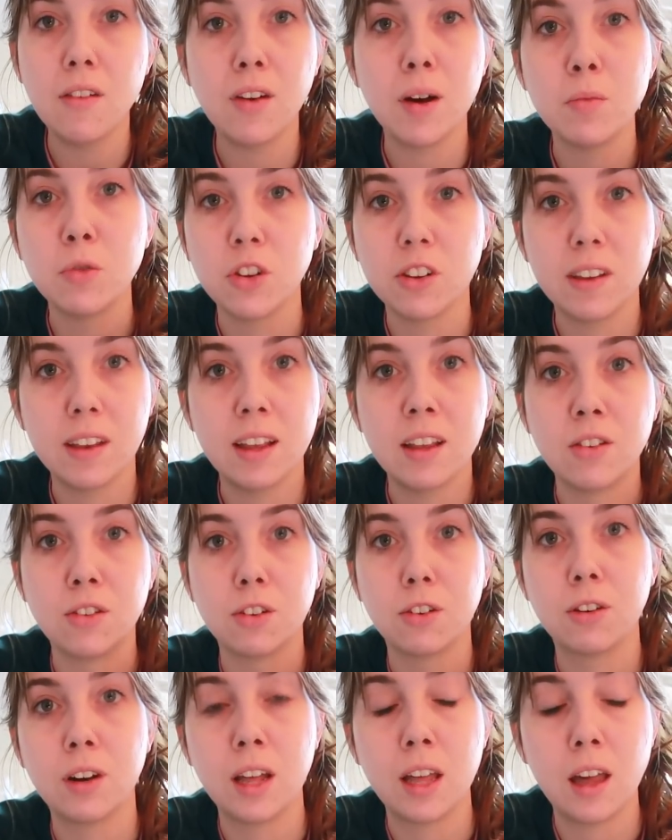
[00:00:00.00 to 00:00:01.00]
I'm just
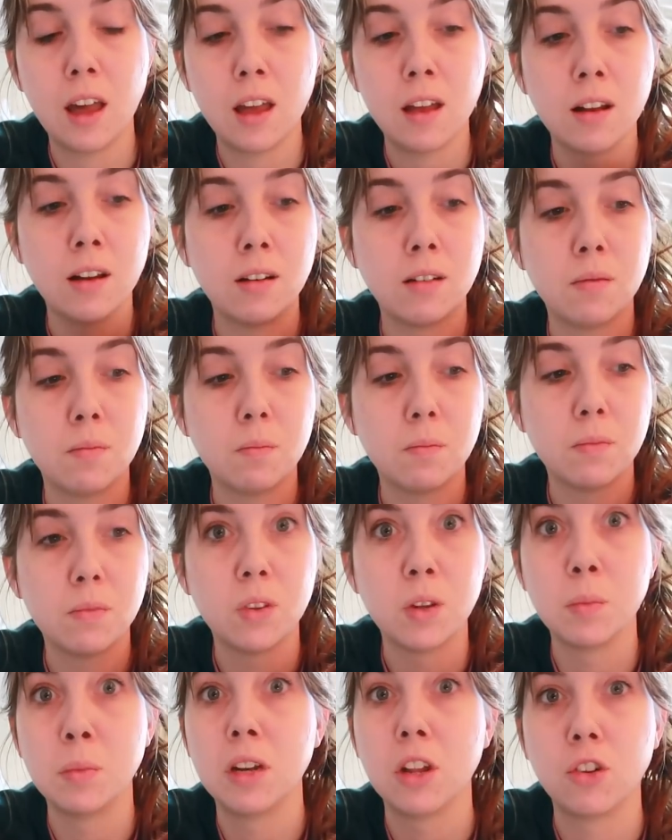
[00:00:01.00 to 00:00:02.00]
inserting in
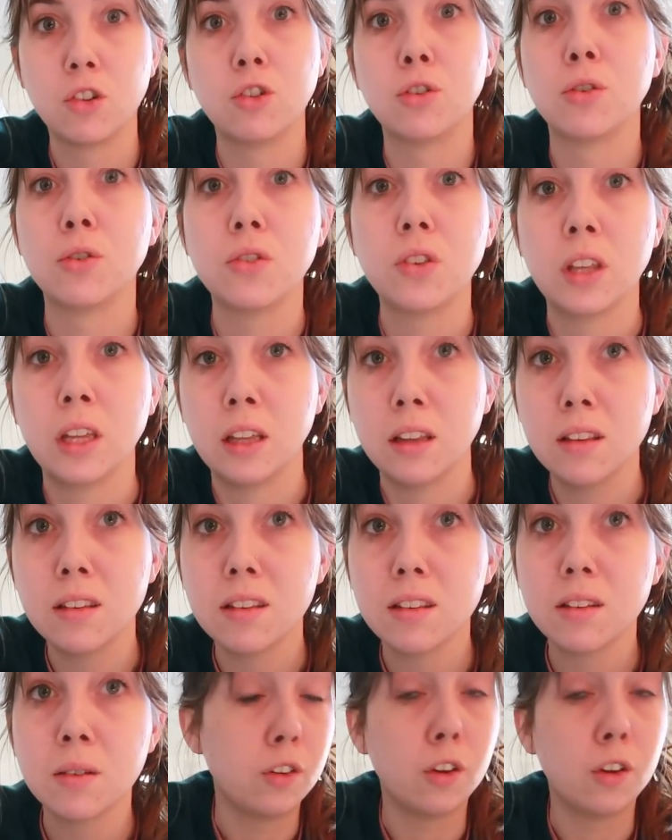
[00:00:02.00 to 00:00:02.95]
some additional scenes.